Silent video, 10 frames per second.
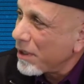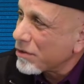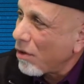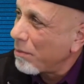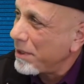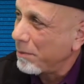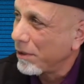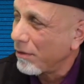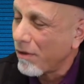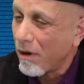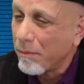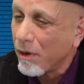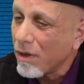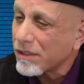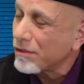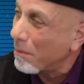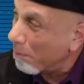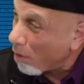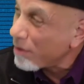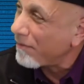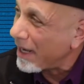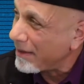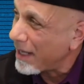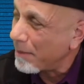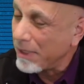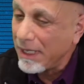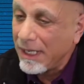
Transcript: because all people are growing, but also to motivate them